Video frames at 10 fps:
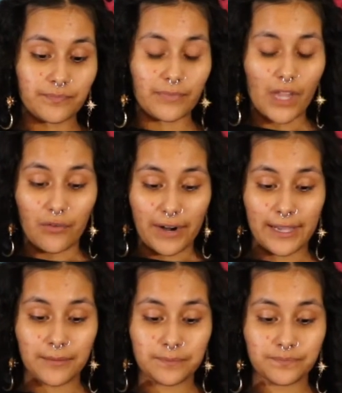All
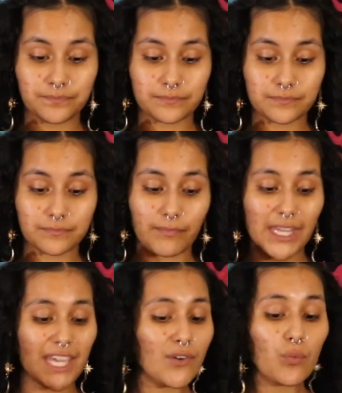right,
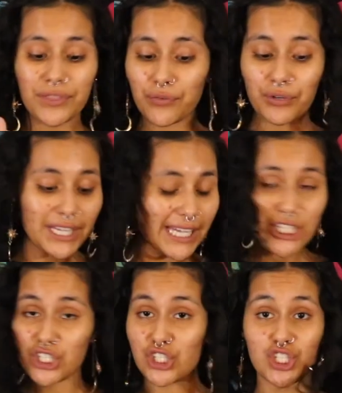even with a
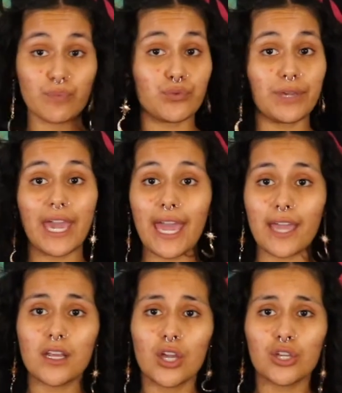relationship, you can.